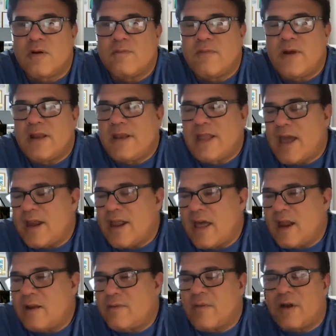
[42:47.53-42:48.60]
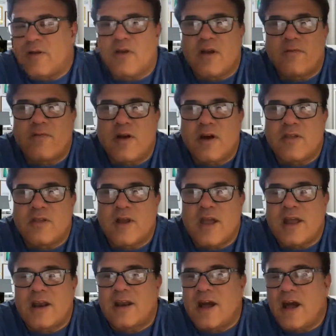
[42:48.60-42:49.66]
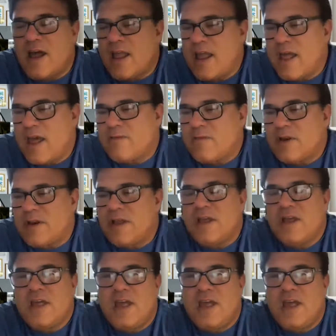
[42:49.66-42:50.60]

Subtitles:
My dad had it, my grandfather had it, I have it,